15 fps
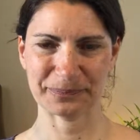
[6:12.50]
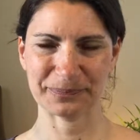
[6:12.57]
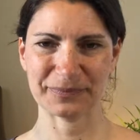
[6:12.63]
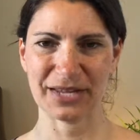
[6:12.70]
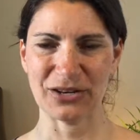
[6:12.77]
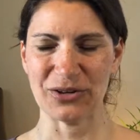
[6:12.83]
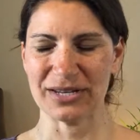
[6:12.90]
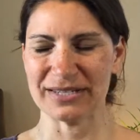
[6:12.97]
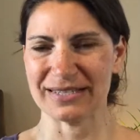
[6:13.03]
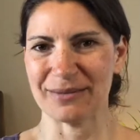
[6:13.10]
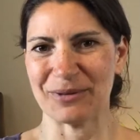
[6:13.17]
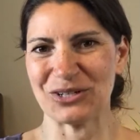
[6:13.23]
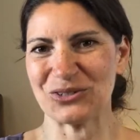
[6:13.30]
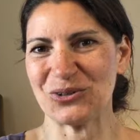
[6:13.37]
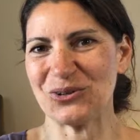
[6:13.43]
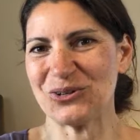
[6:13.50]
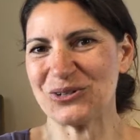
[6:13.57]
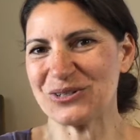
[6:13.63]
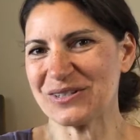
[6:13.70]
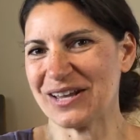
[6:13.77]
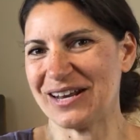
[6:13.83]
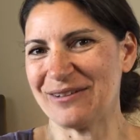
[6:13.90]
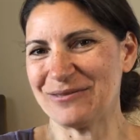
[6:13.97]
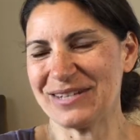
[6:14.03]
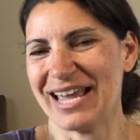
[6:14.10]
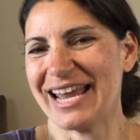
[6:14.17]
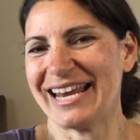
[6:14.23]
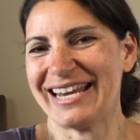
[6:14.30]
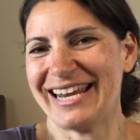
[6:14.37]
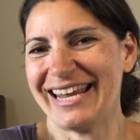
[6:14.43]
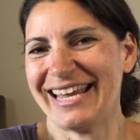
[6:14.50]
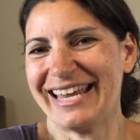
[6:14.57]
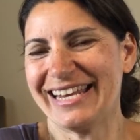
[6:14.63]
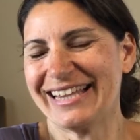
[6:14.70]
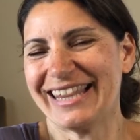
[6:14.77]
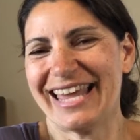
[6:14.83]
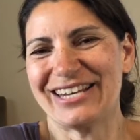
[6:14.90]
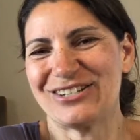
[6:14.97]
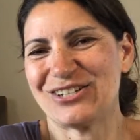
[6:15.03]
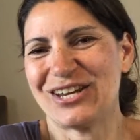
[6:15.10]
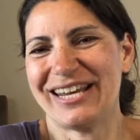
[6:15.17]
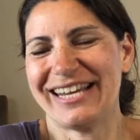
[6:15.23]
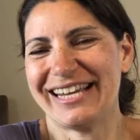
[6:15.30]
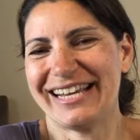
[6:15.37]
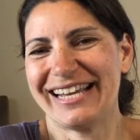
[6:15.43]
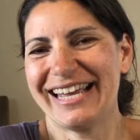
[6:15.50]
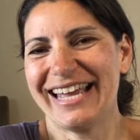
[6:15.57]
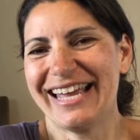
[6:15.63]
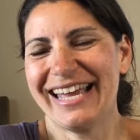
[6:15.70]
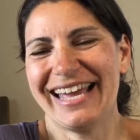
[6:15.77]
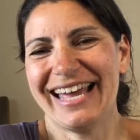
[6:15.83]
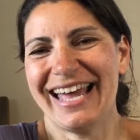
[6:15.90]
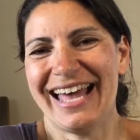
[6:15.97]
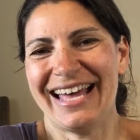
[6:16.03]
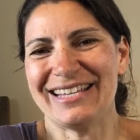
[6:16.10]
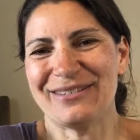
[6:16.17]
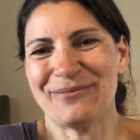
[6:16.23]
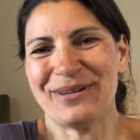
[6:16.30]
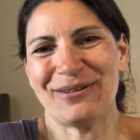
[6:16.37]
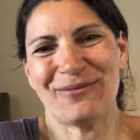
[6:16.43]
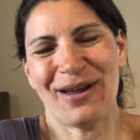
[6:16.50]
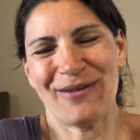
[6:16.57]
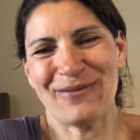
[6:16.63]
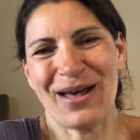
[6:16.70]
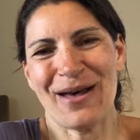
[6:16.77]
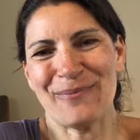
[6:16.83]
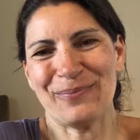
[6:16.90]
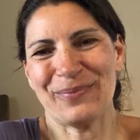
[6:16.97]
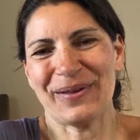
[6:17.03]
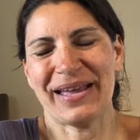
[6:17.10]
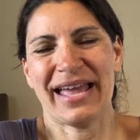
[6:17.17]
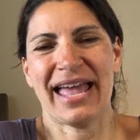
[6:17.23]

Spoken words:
And you can see my shoulders kind of tightening and clenching as we rev up.